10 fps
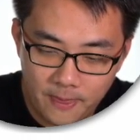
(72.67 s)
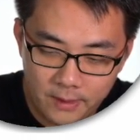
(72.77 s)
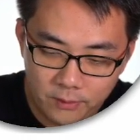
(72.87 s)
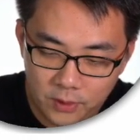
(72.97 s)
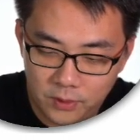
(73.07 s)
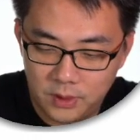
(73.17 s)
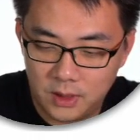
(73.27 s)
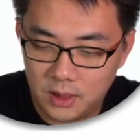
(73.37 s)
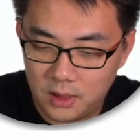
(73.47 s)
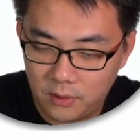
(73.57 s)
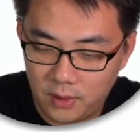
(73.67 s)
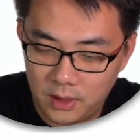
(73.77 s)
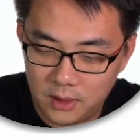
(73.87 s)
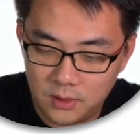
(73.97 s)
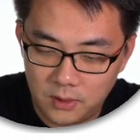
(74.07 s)
We could just integrate
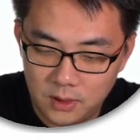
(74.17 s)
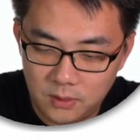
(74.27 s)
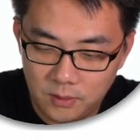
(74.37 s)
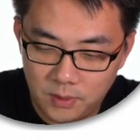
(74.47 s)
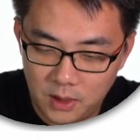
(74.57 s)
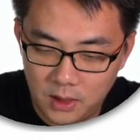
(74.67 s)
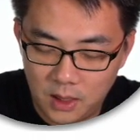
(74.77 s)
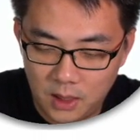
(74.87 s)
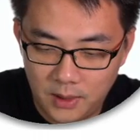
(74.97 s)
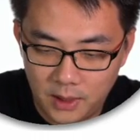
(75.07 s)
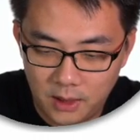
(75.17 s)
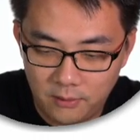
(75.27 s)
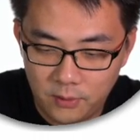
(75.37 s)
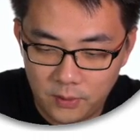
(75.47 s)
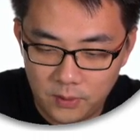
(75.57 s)
this. So this would be
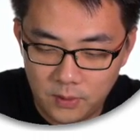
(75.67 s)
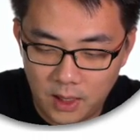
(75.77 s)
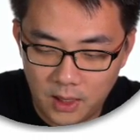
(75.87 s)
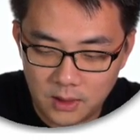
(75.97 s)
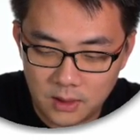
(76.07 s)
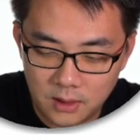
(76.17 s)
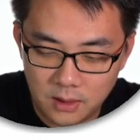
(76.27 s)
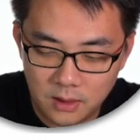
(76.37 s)
negative 2x